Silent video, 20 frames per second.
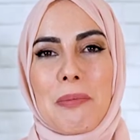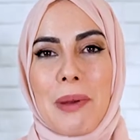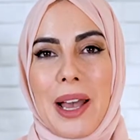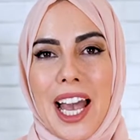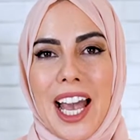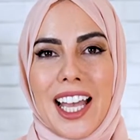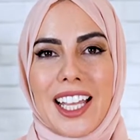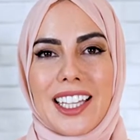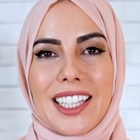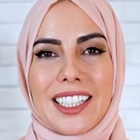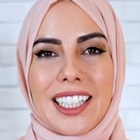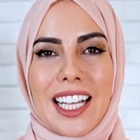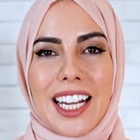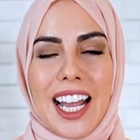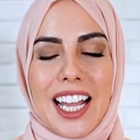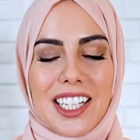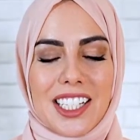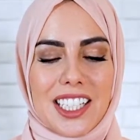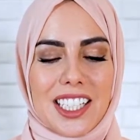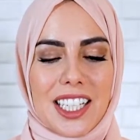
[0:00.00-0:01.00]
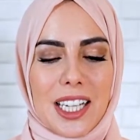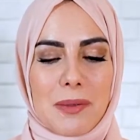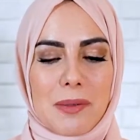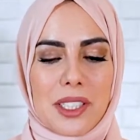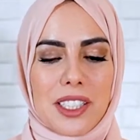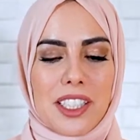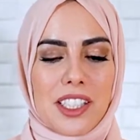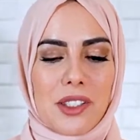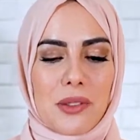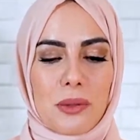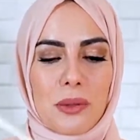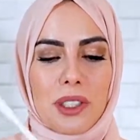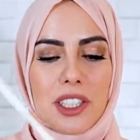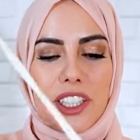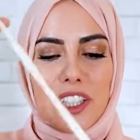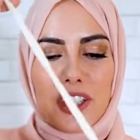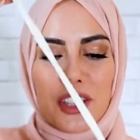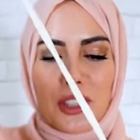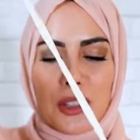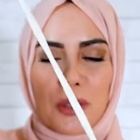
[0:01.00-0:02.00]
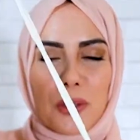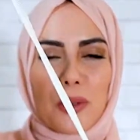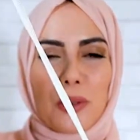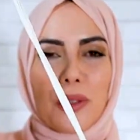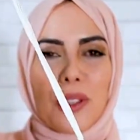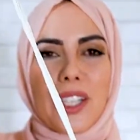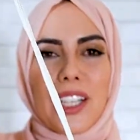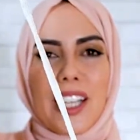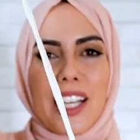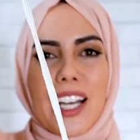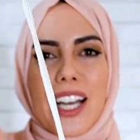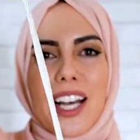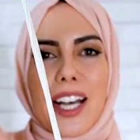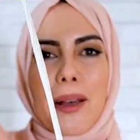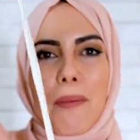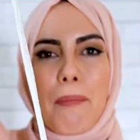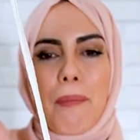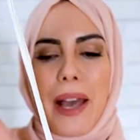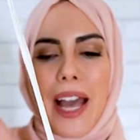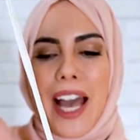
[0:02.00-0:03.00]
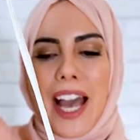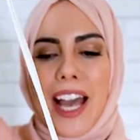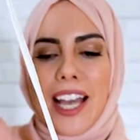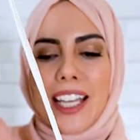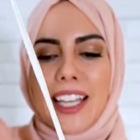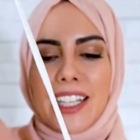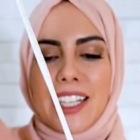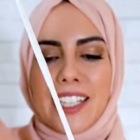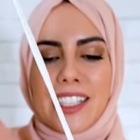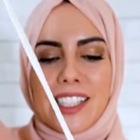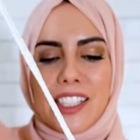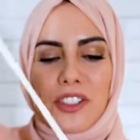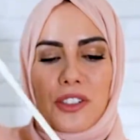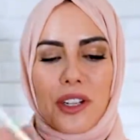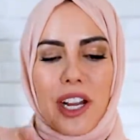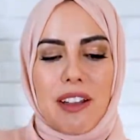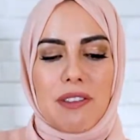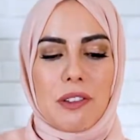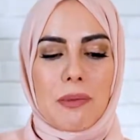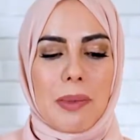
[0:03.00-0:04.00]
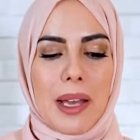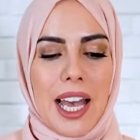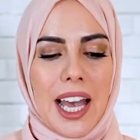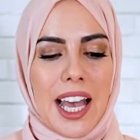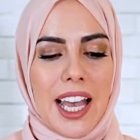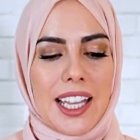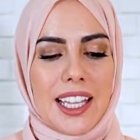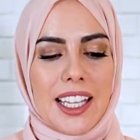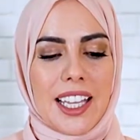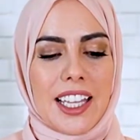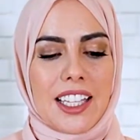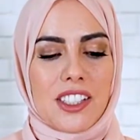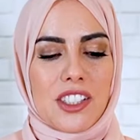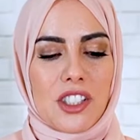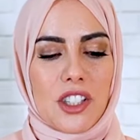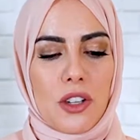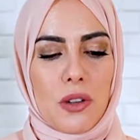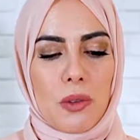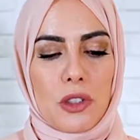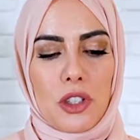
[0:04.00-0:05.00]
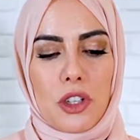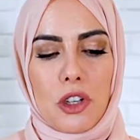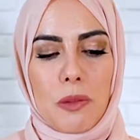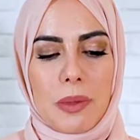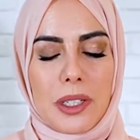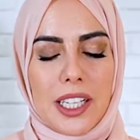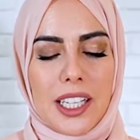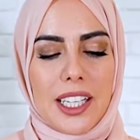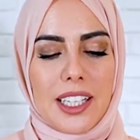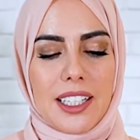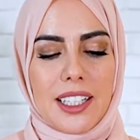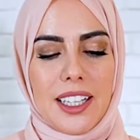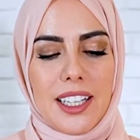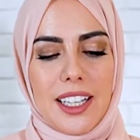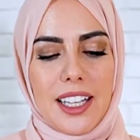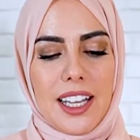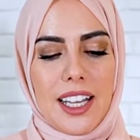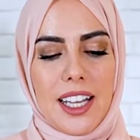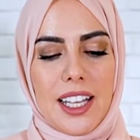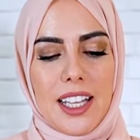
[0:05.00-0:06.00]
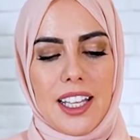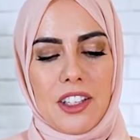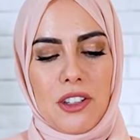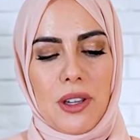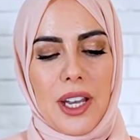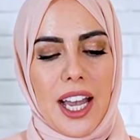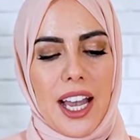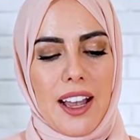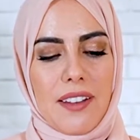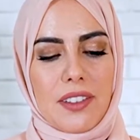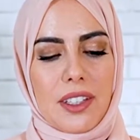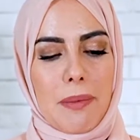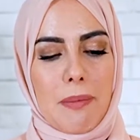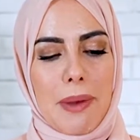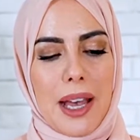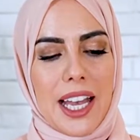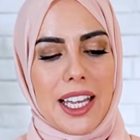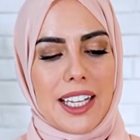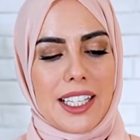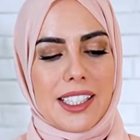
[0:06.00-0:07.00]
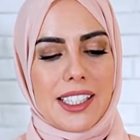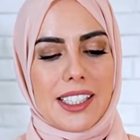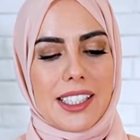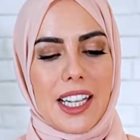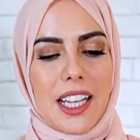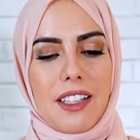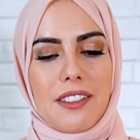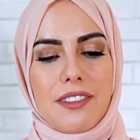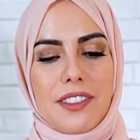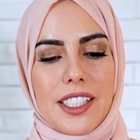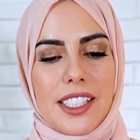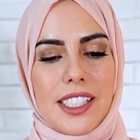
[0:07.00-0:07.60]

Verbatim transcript: mat that actually comes in this really cute um, bag. It is a travel bag, and so when you open it, uh, you have the mat itself